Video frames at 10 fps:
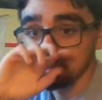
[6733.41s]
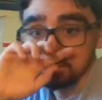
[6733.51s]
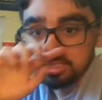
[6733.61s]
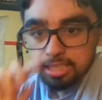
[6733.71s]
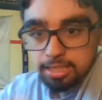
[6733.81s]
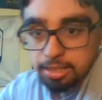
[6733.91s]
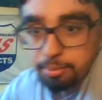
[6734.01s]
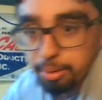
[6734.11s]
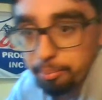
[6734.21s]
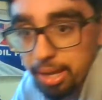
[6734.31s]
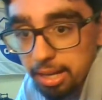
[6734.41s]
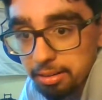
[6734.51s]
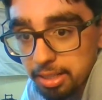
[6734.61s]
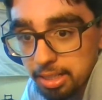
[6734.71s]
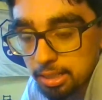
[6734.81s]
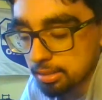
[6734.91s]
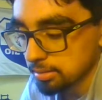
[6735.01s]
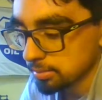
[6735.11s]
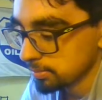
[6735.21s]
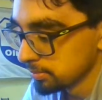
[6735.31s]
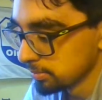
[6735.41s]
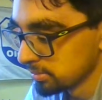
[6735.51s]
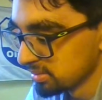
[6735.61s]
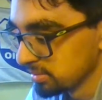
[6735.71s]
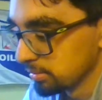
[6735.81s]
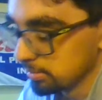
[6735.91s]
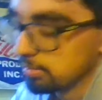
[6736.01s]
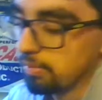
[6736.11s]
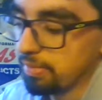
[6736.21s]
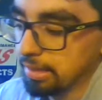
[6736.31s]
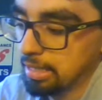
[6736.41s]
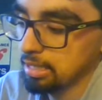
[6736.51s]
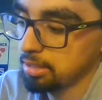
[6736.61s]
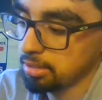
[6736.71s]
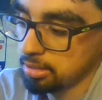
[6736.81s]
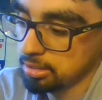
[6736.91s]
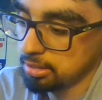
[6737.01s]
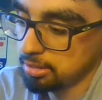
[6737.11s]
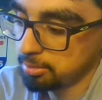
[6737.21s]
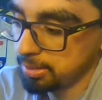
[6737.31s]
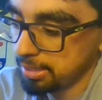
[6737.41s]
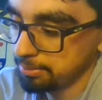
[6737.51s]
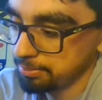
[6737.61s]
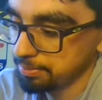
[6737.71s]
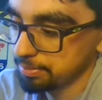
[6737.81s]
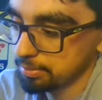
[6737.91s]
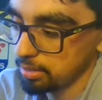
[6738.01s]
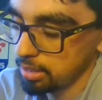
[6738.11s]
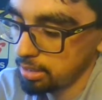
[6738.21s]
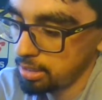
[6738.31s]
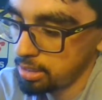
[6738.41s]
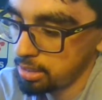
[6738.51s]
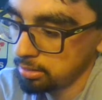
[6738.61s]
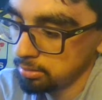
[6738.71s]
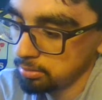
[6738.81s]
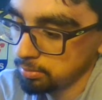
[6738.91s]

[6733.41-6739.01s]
Just gotta let my battery discharge a little bit, and then